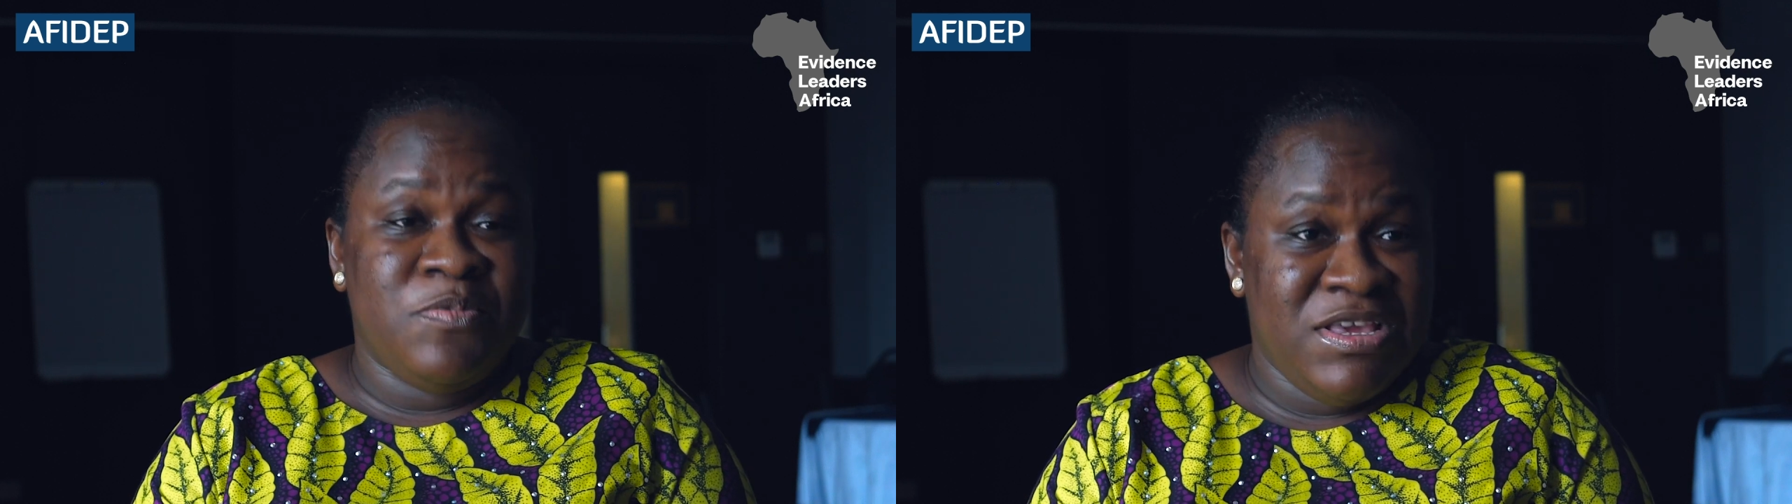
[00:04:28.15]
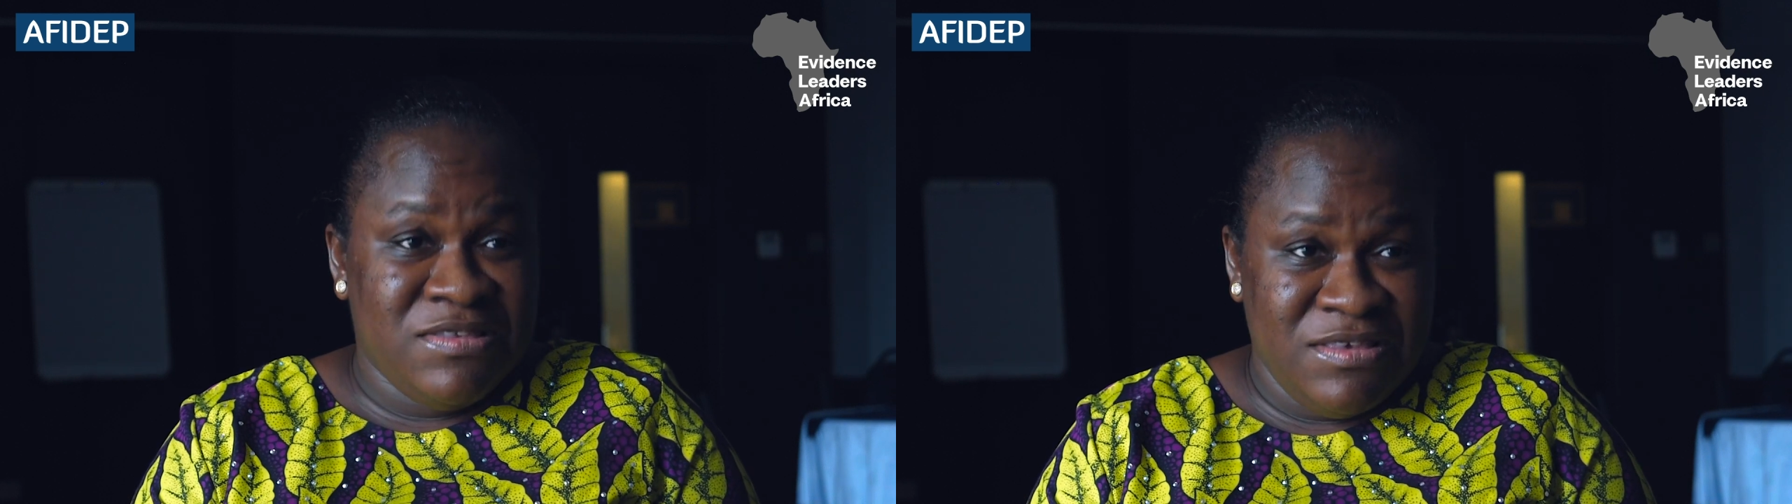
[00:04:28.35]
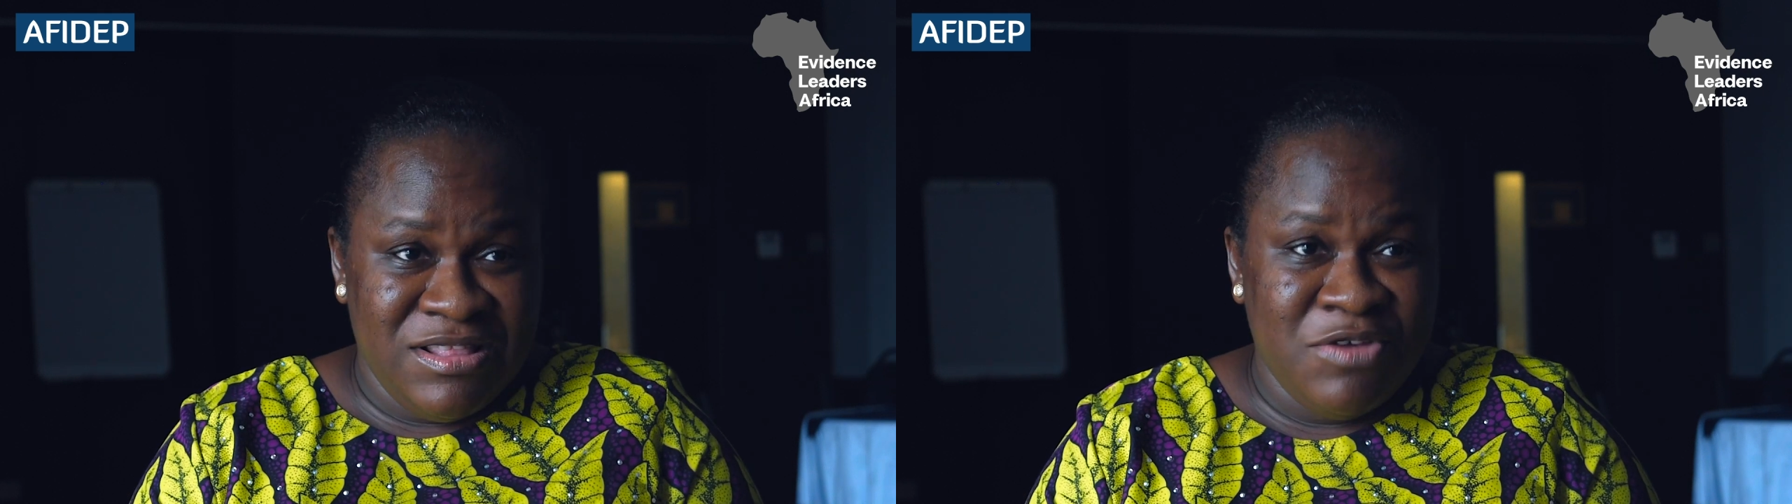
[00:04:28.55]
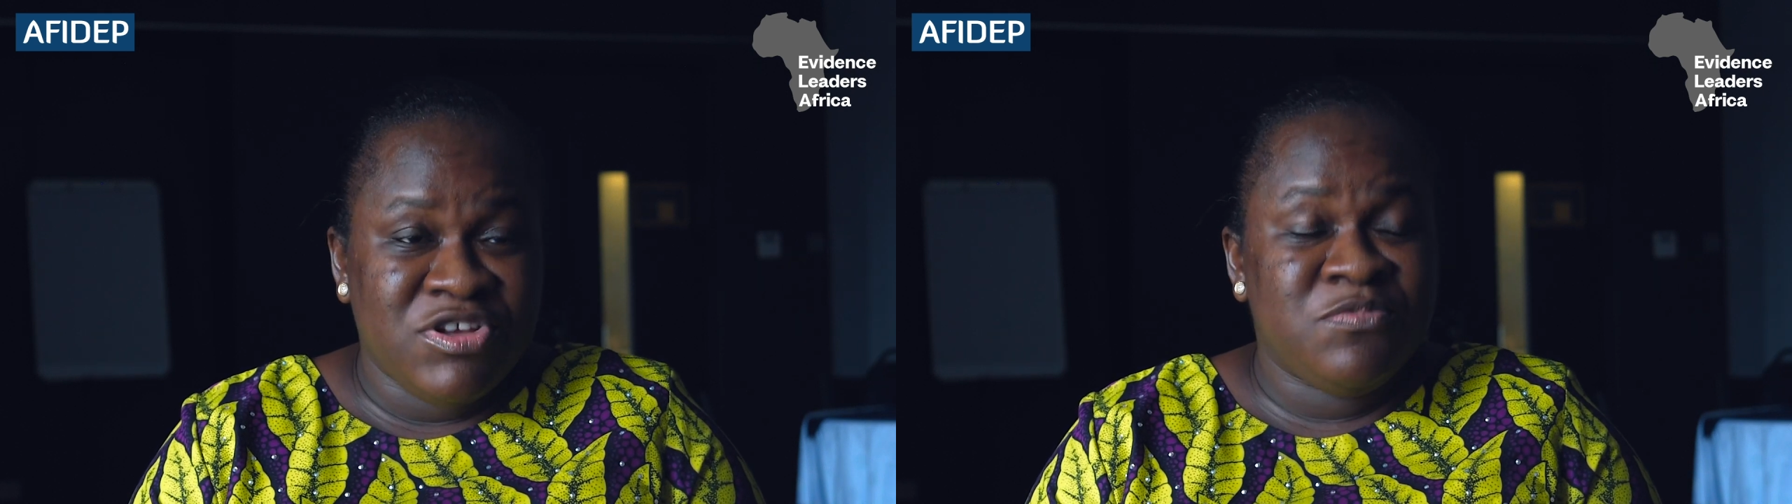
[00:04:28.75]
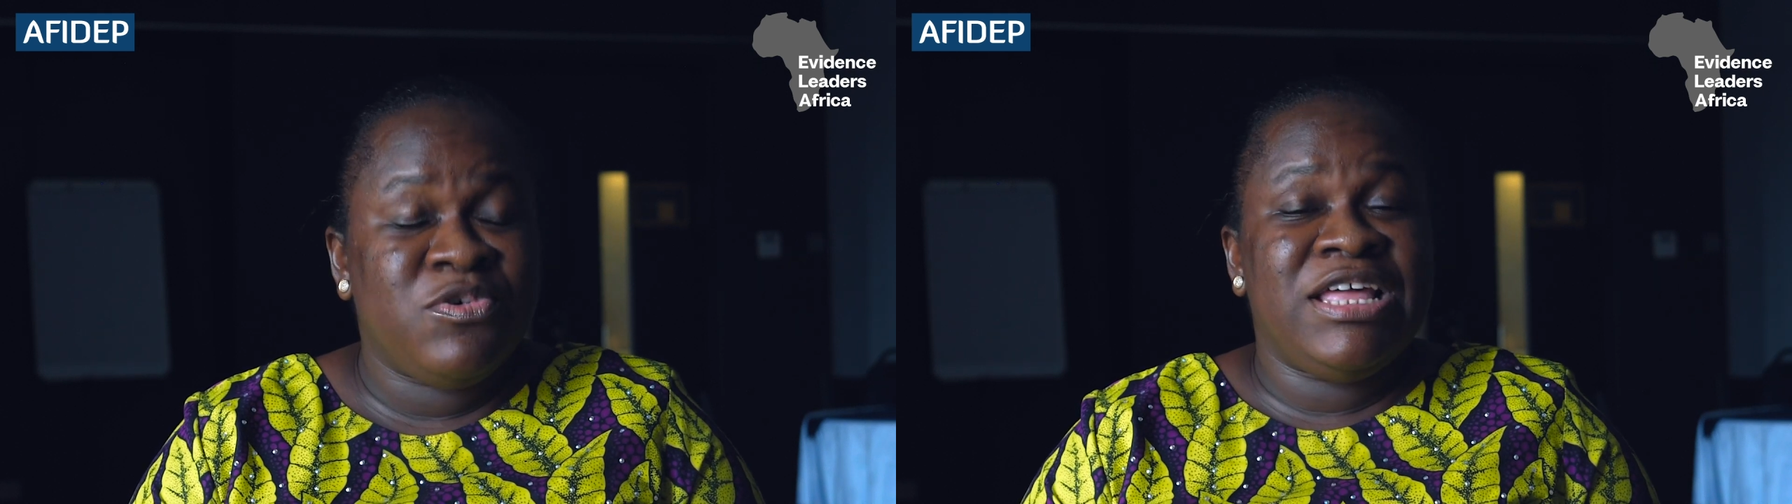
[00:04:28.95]
Basically, it
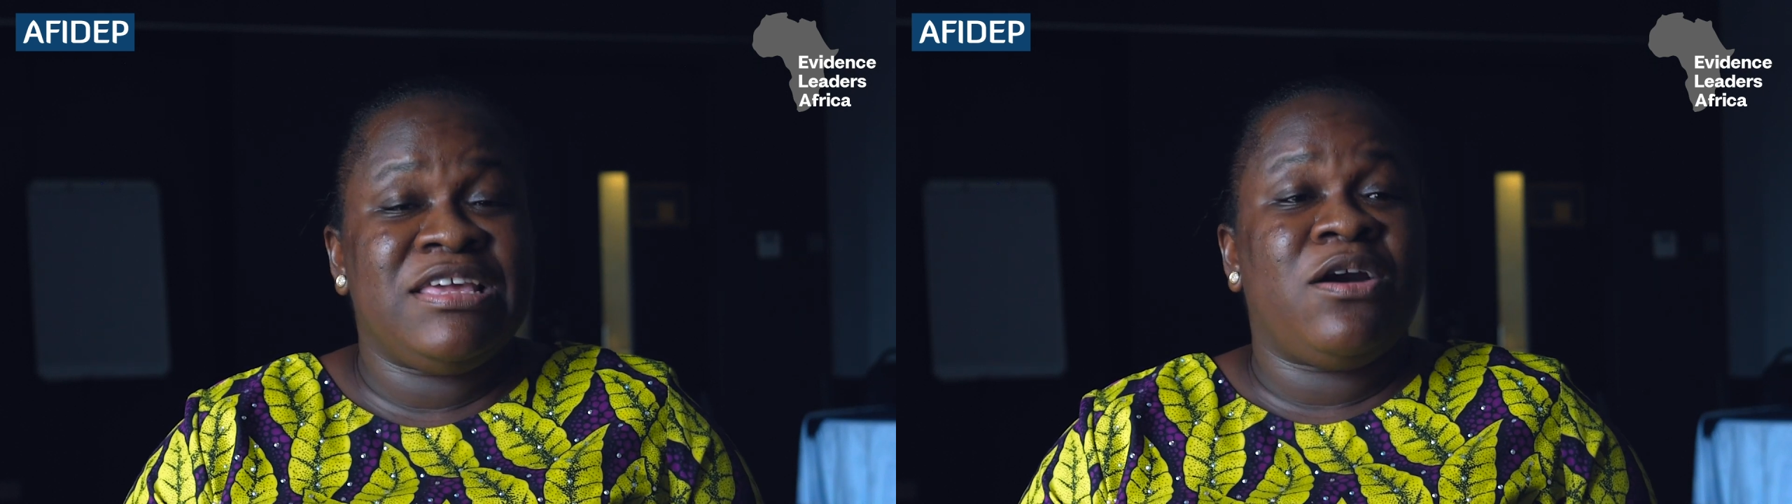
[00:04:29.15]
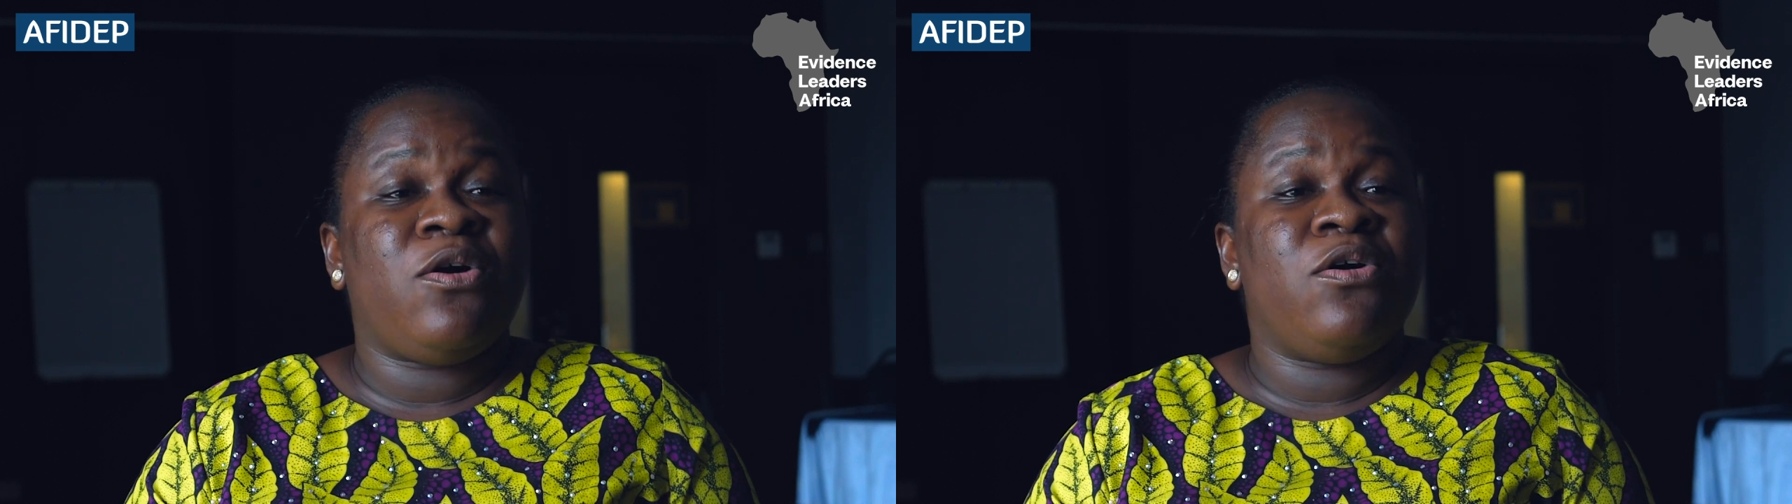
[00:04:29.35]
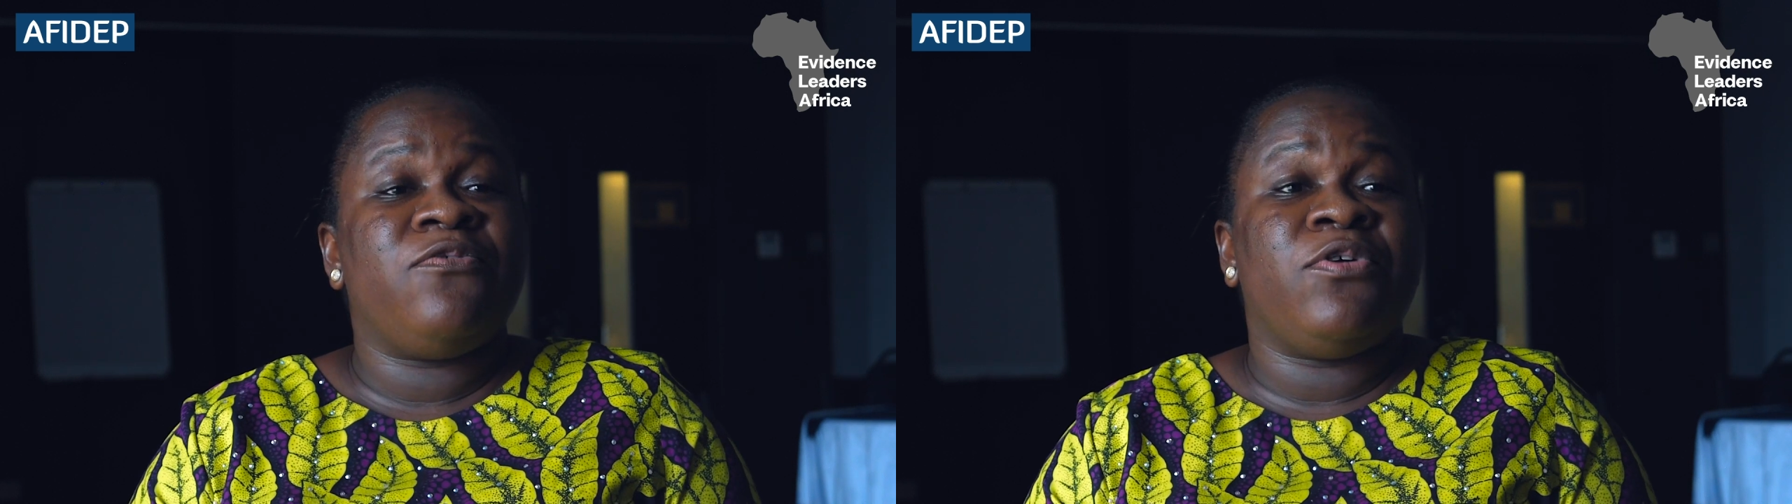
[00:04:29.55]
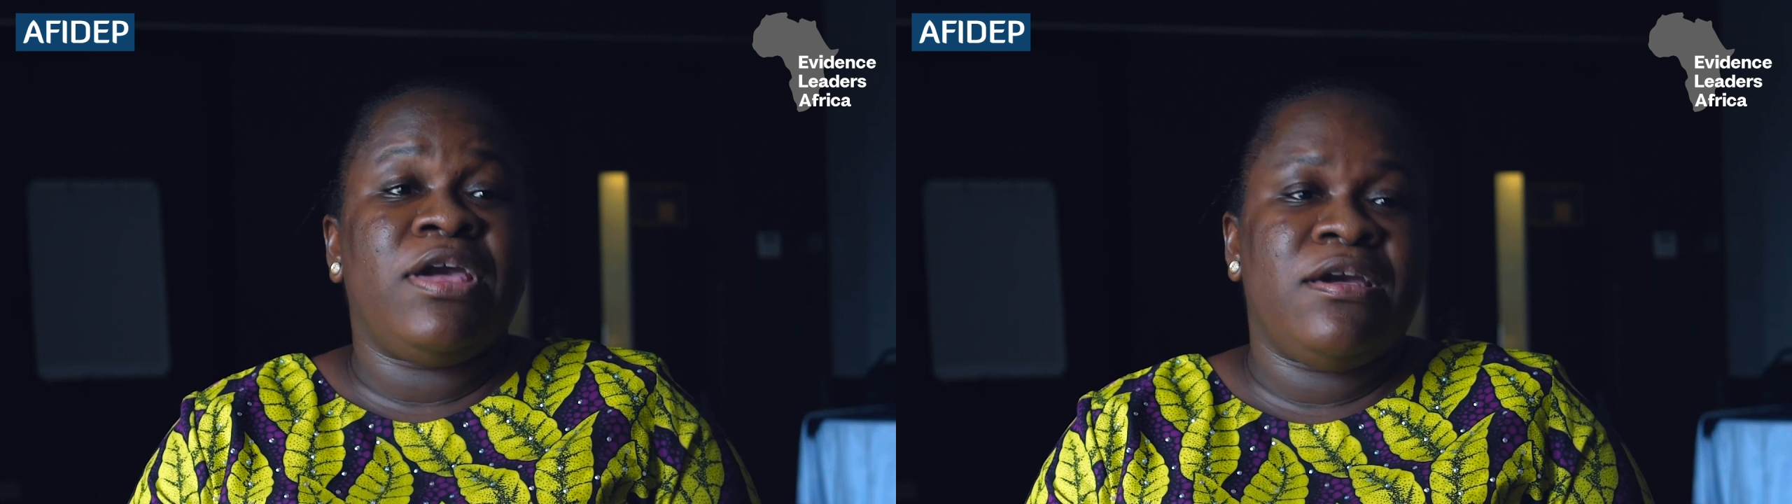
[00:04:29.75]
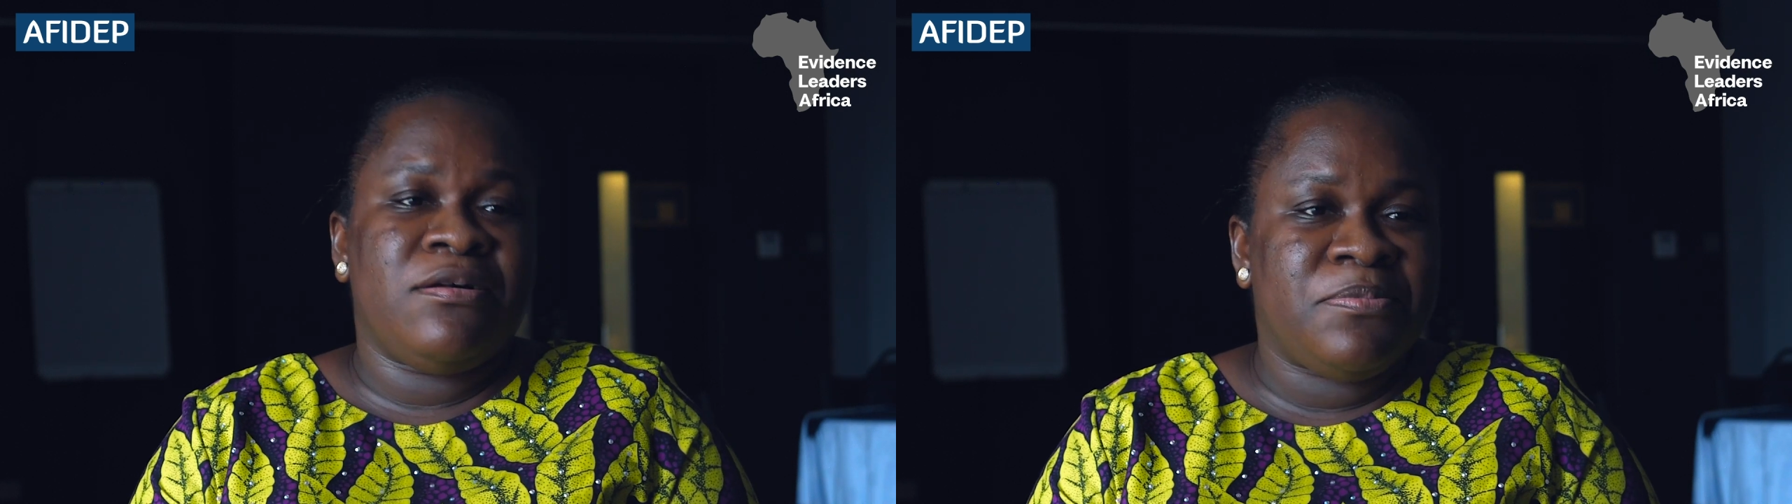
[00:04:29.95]
was more like a call for
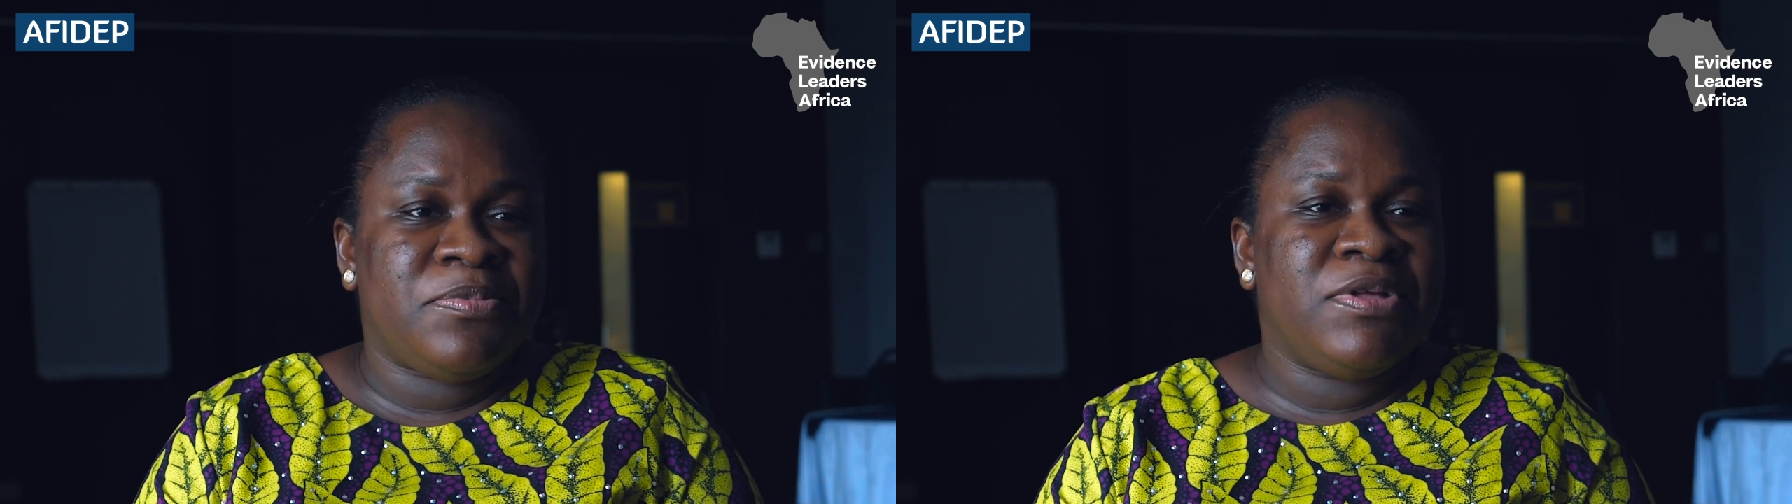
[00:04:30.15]
help,